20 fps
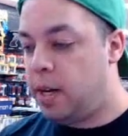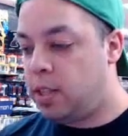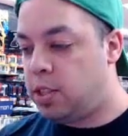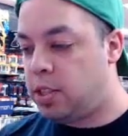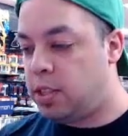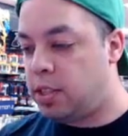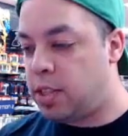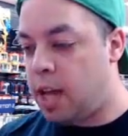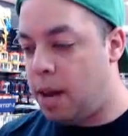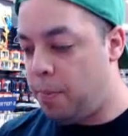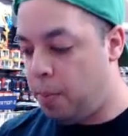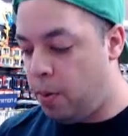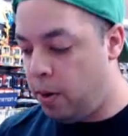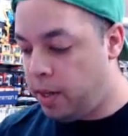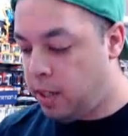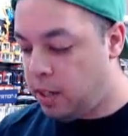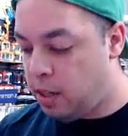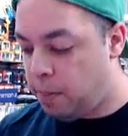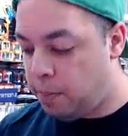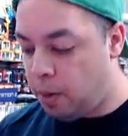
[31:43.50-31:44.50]
just, I'm
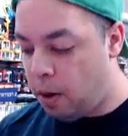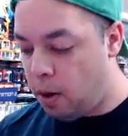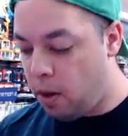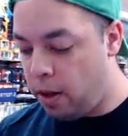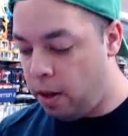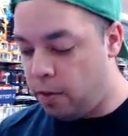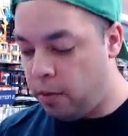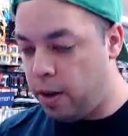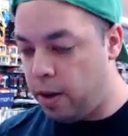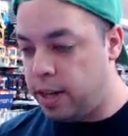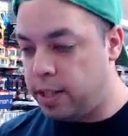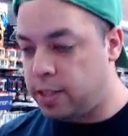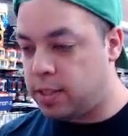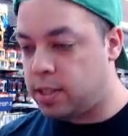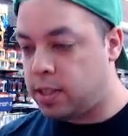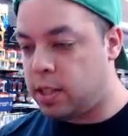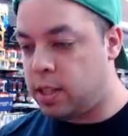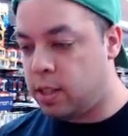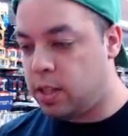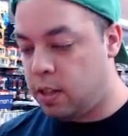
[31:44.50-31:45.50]
putting the ball at risk.
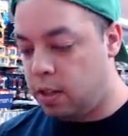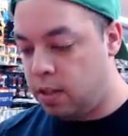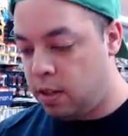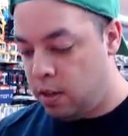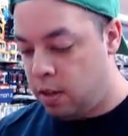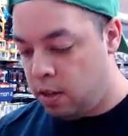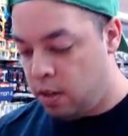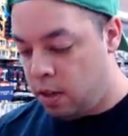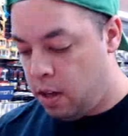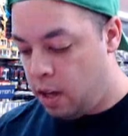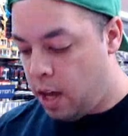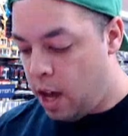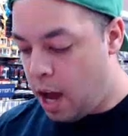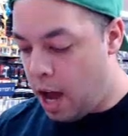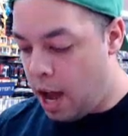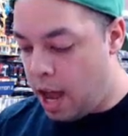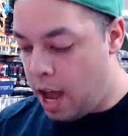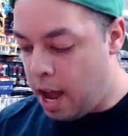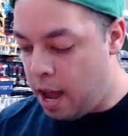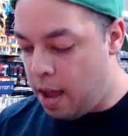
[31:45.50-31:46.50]

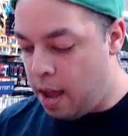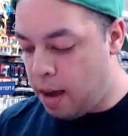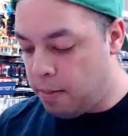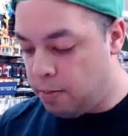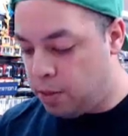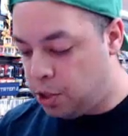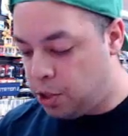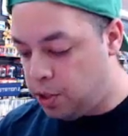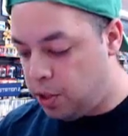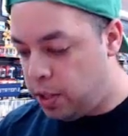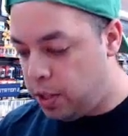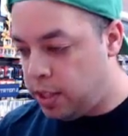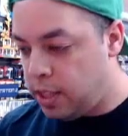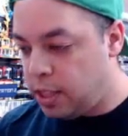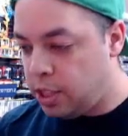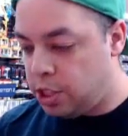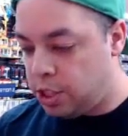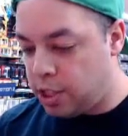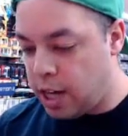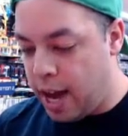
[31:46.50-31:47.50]
I'm shooting
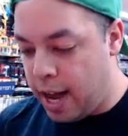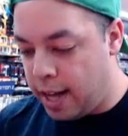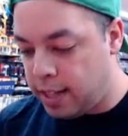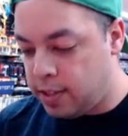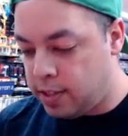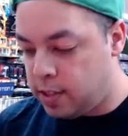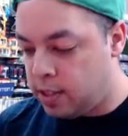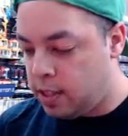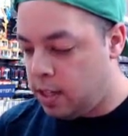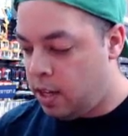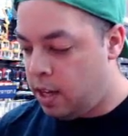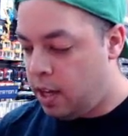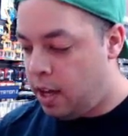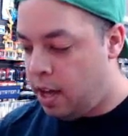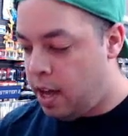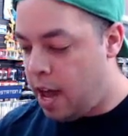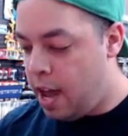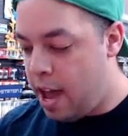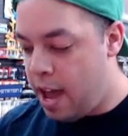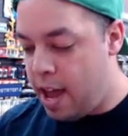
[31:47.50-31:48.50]
these shots,
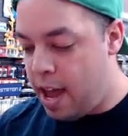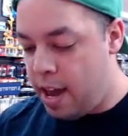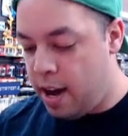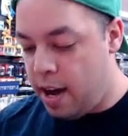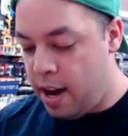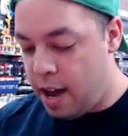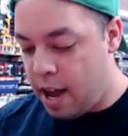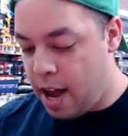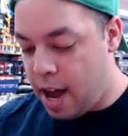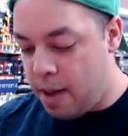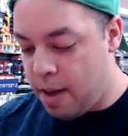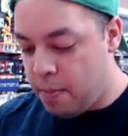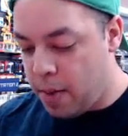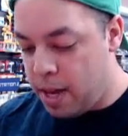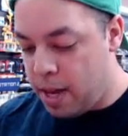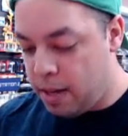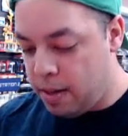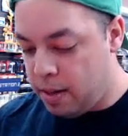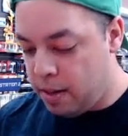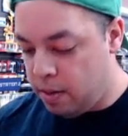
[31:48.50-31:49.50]
and I
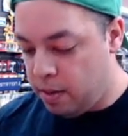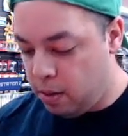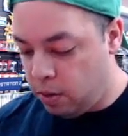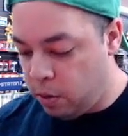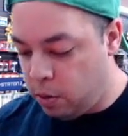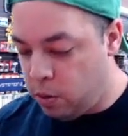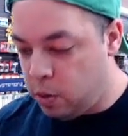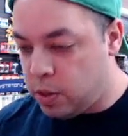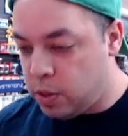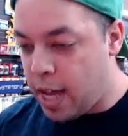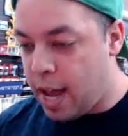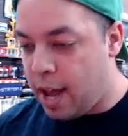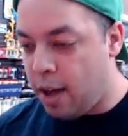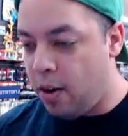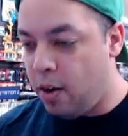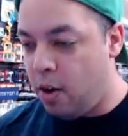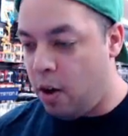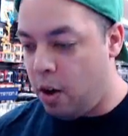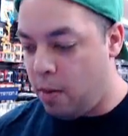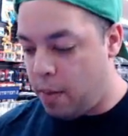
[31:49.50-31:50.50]
might lose
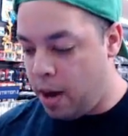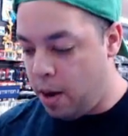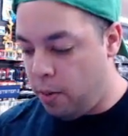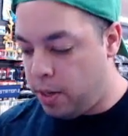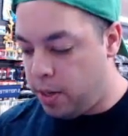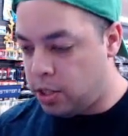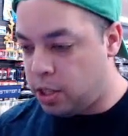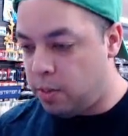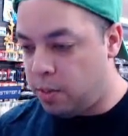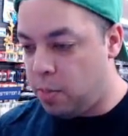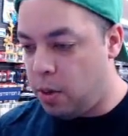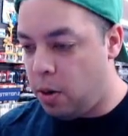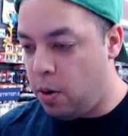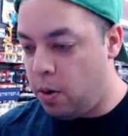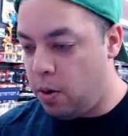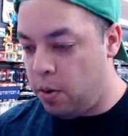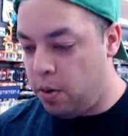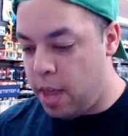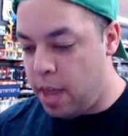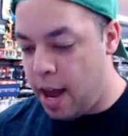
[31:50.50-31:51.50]
out on my wizard
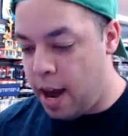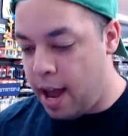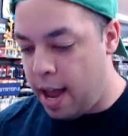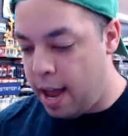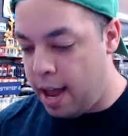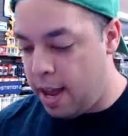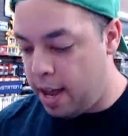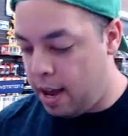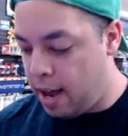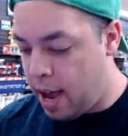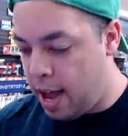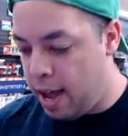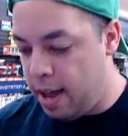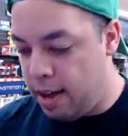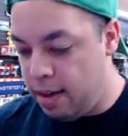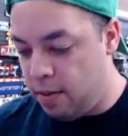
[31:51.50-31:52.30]
mode that I